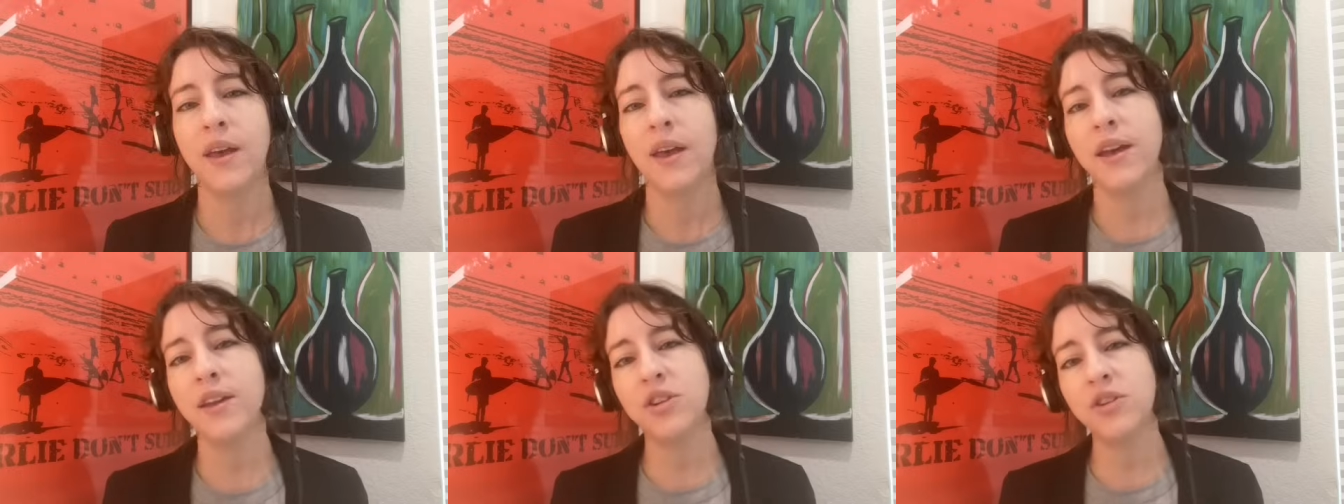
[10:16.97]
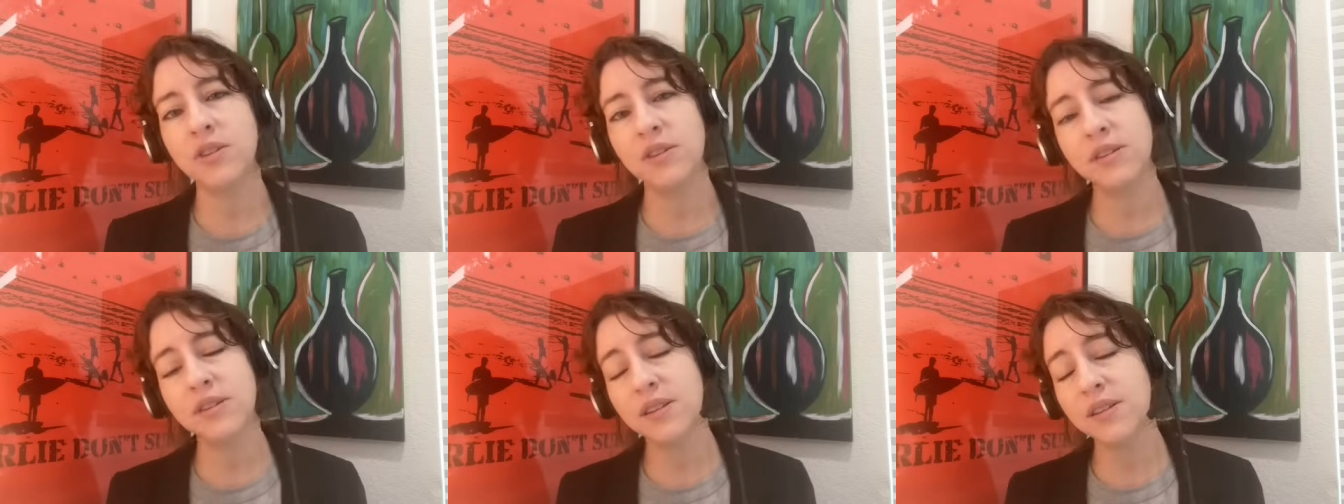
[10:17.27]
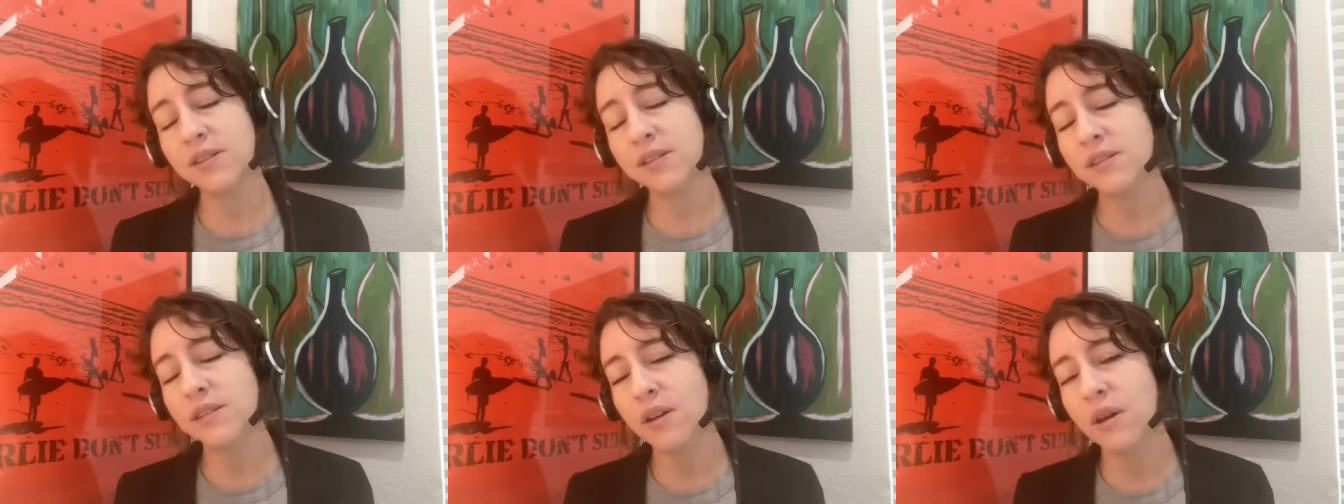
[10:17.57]
And she
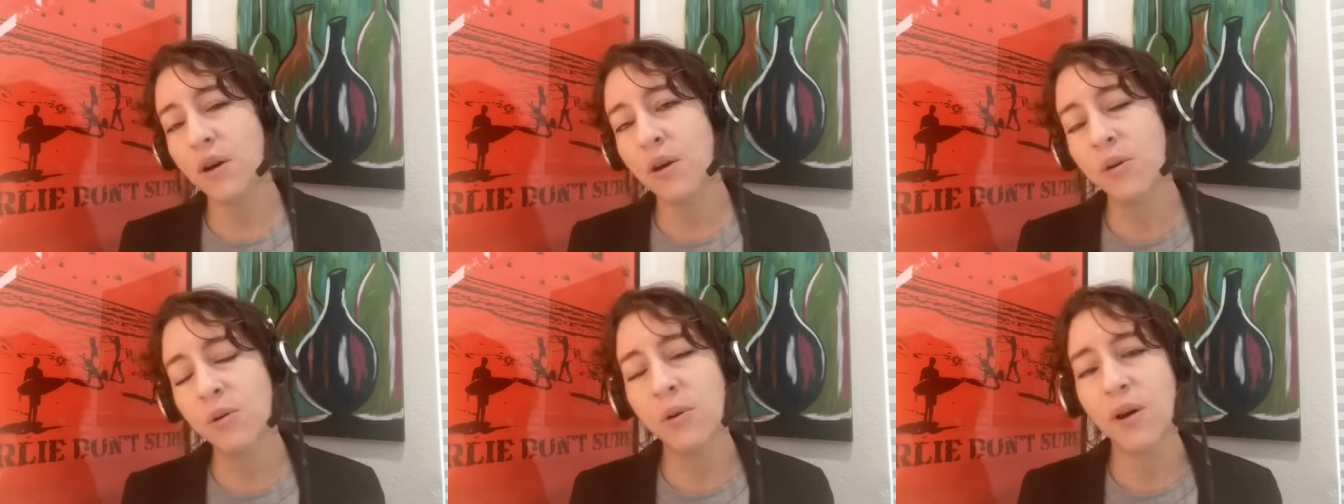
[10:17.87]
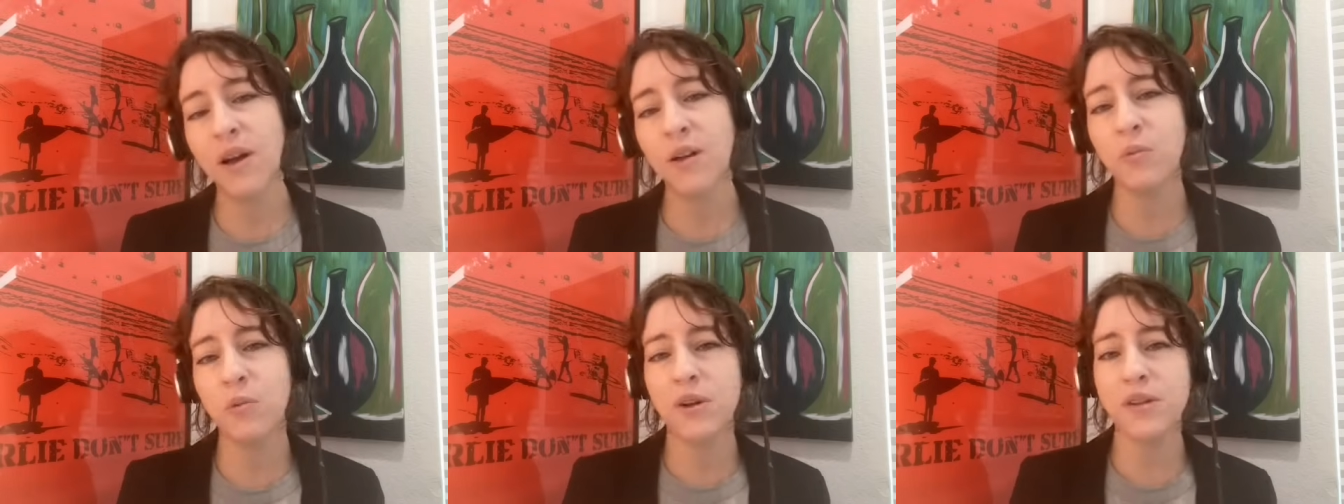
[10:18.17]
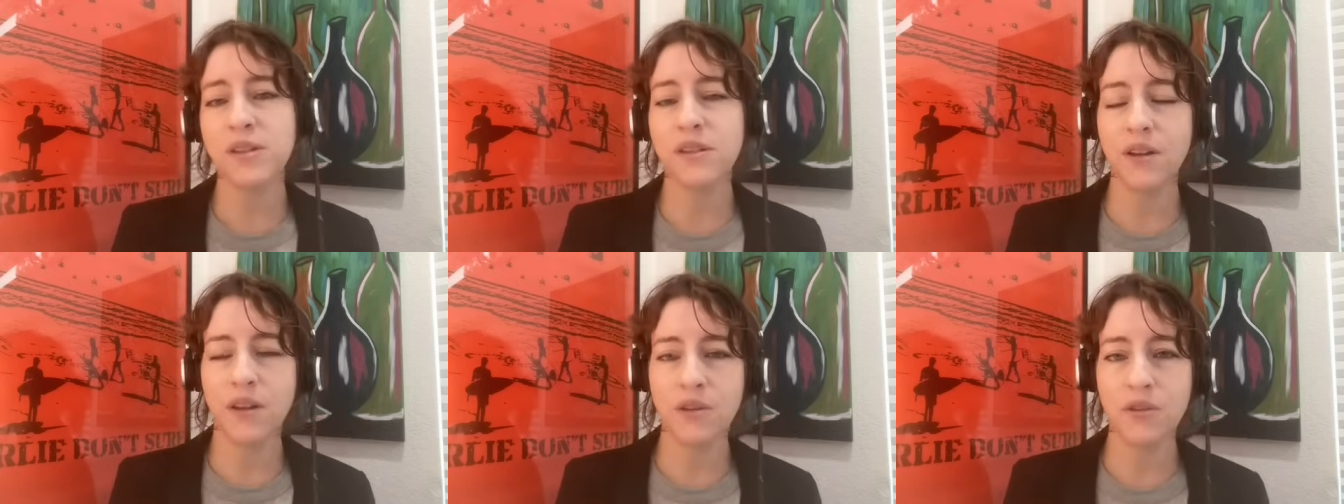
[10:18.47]
says, No, I
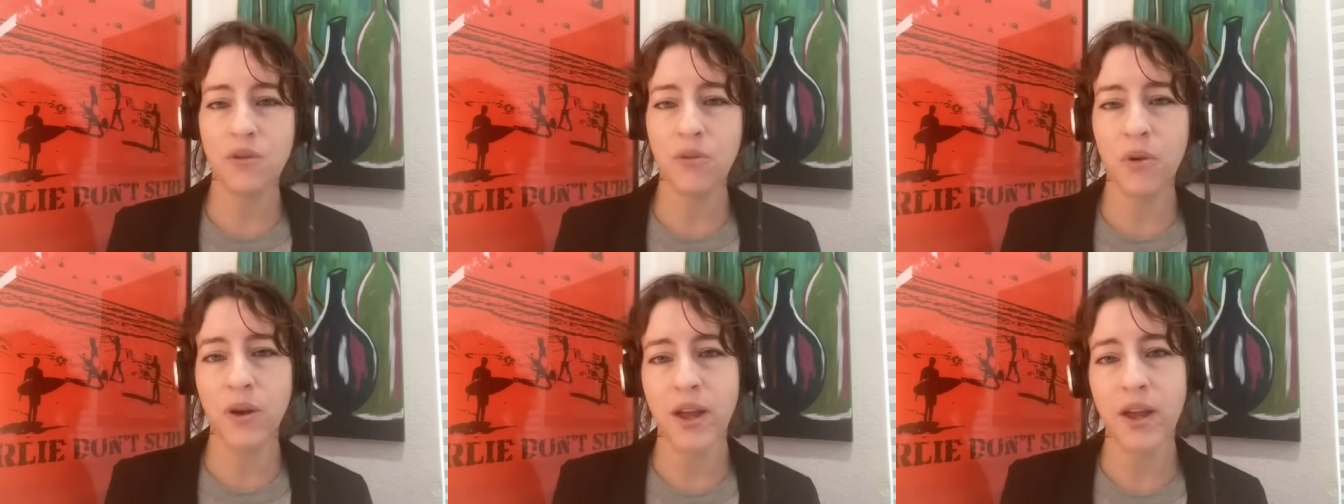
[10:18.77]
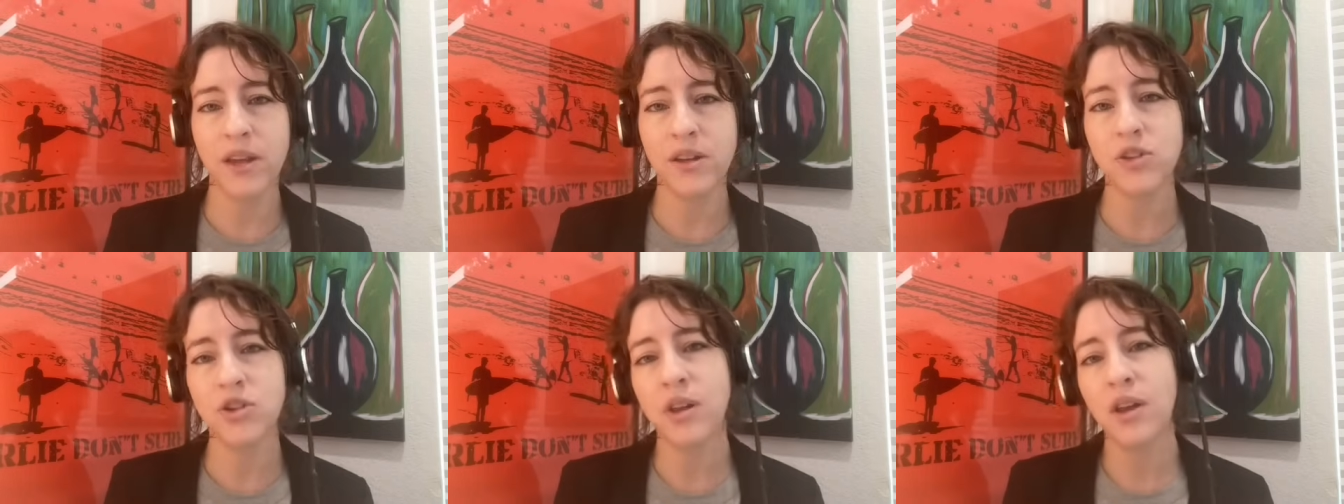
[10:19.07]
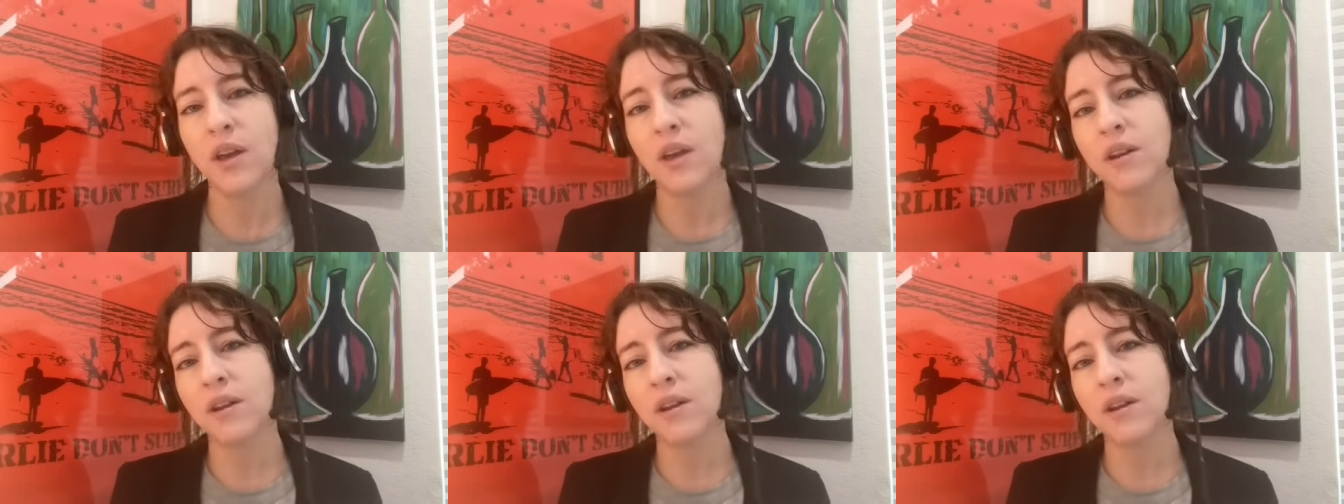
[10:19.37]
wasn't underage.